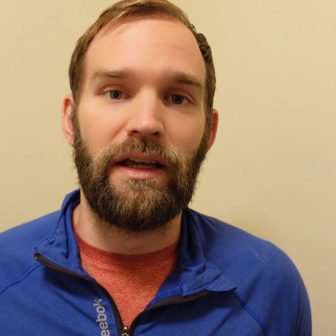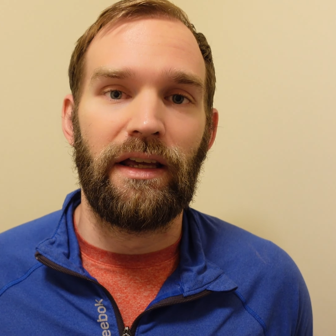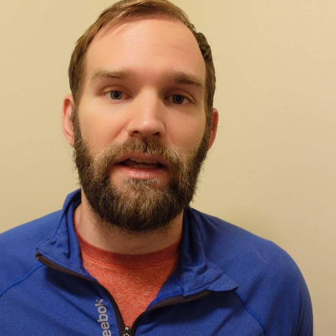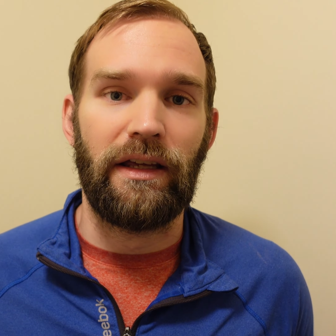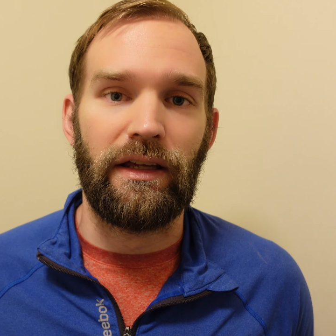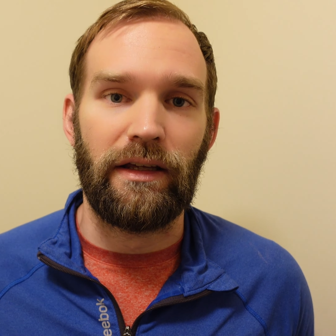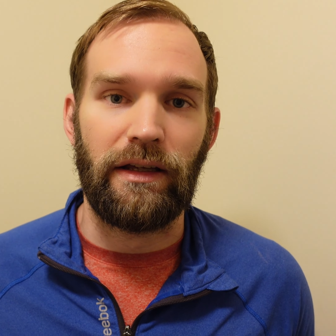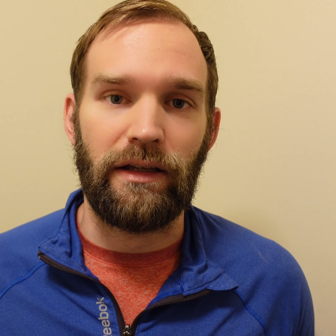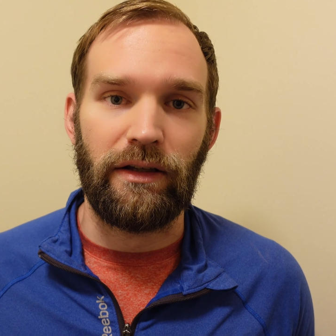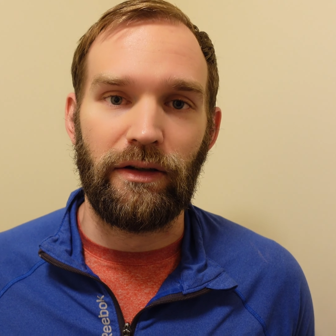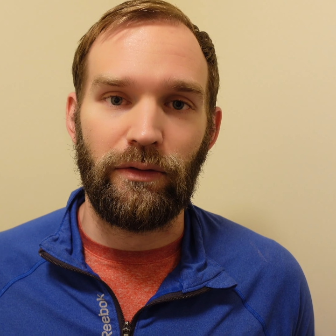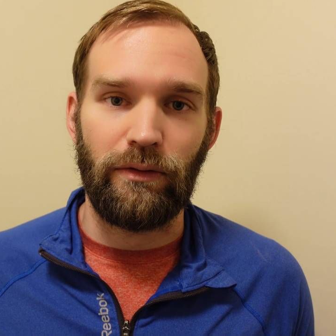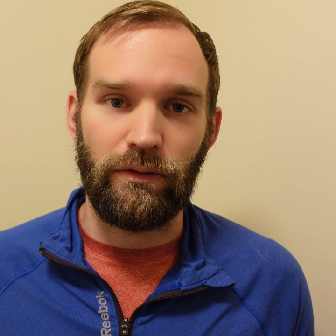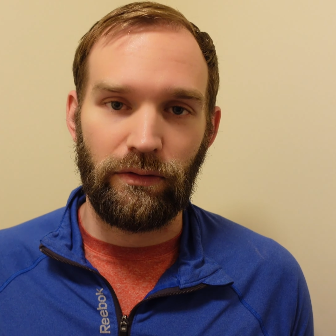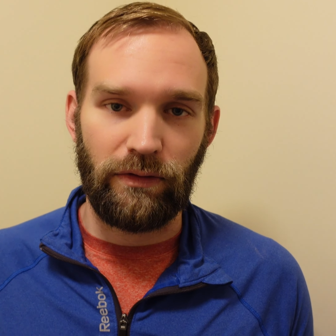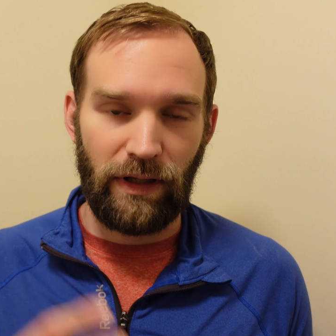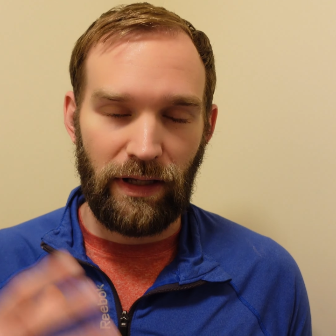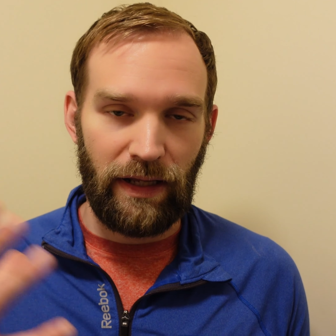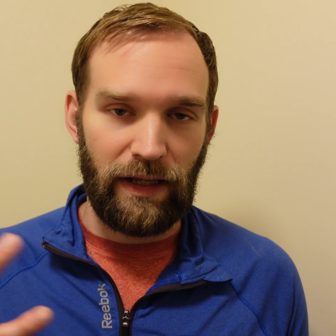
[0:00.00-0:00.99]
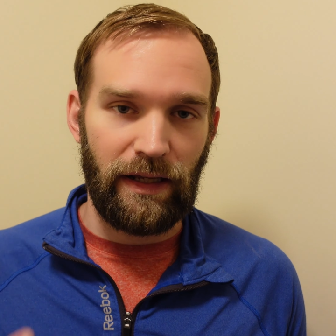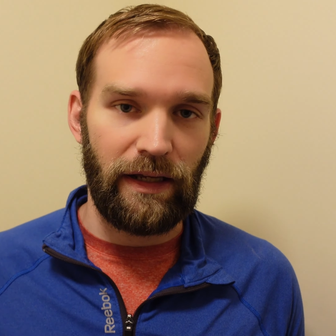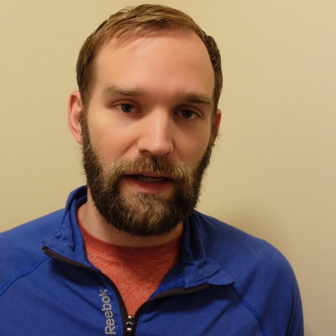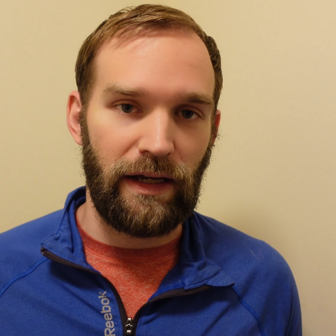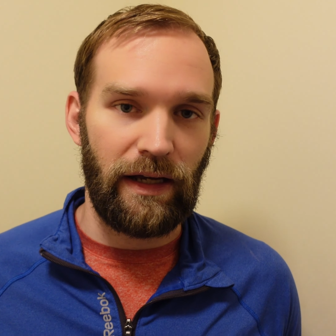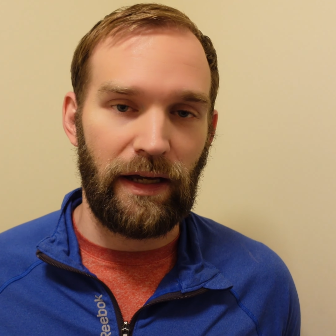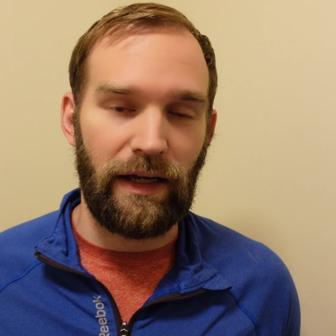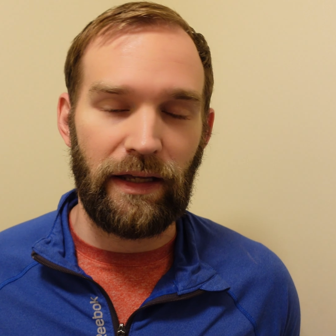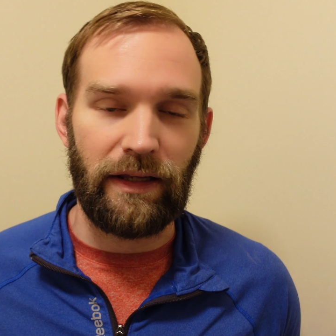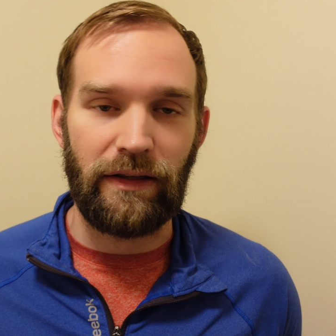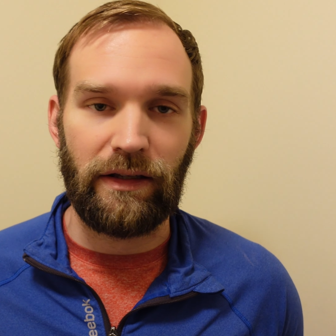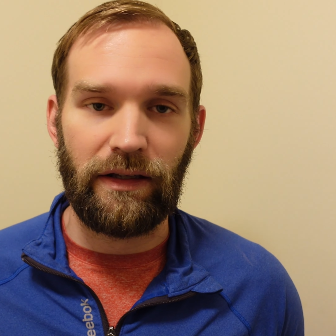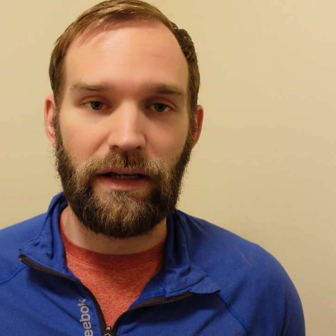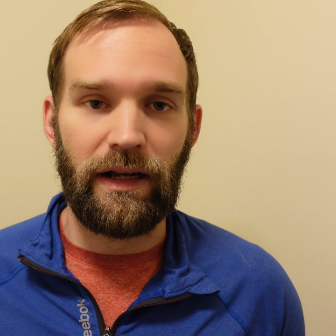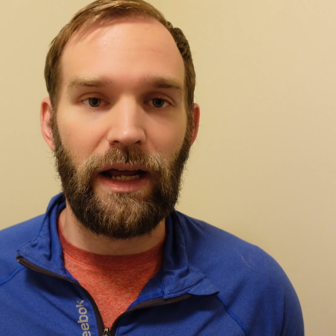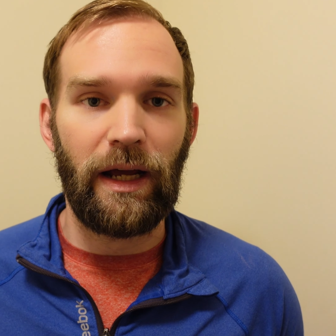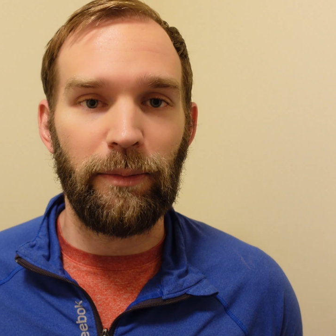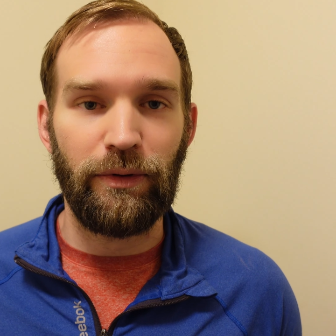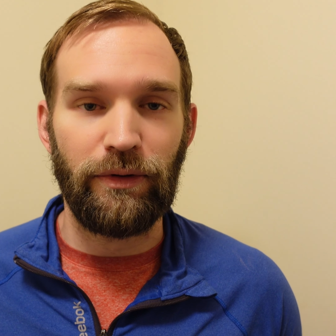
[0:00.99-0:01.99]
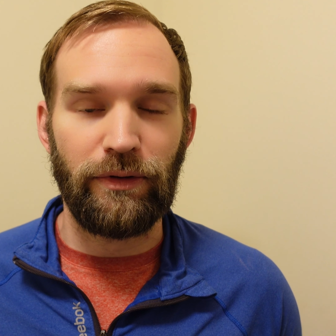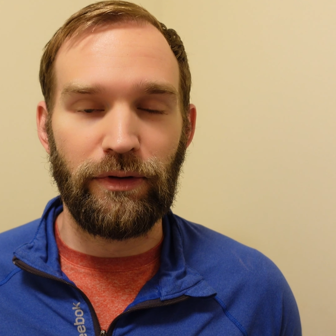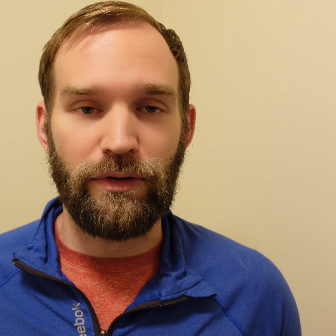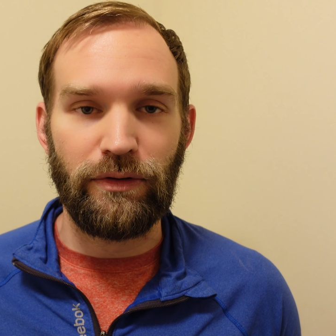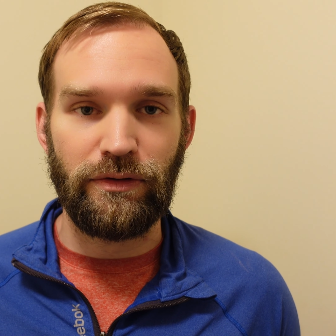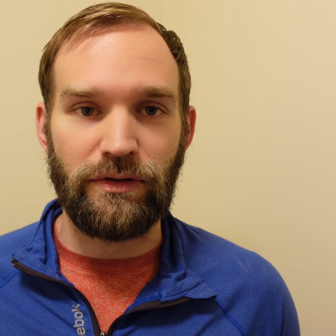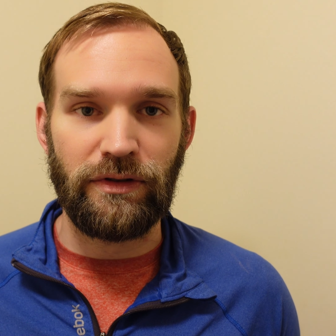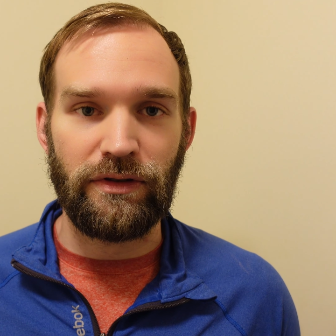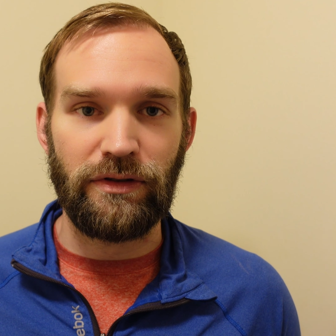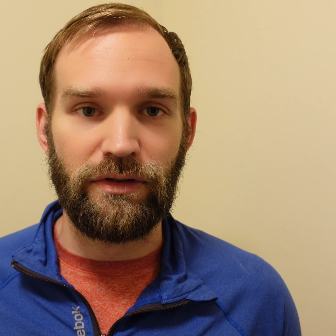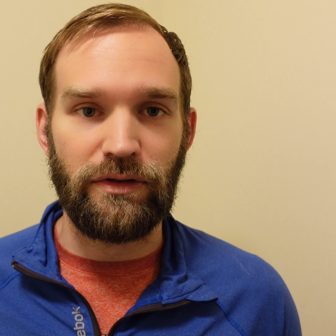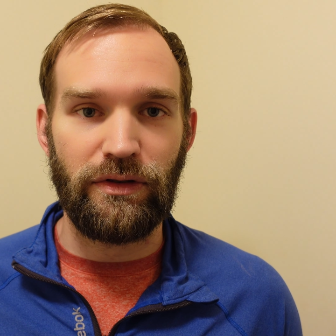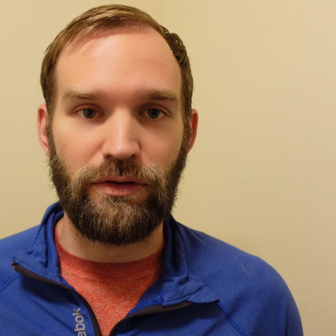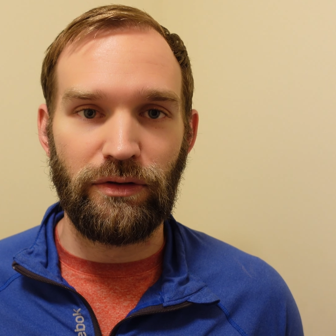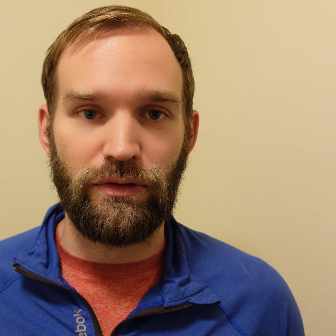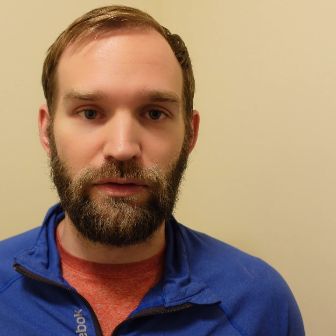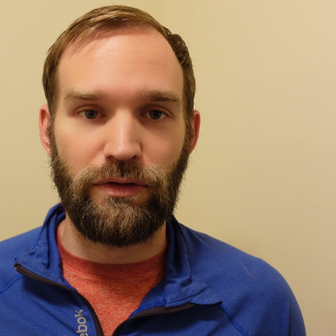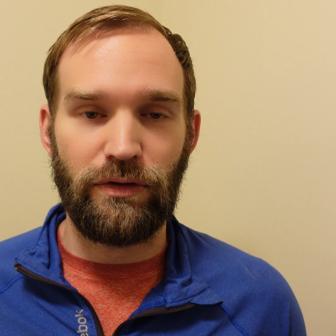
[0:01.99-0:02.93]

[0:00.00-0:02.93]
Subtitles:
and the AI that Apple uses to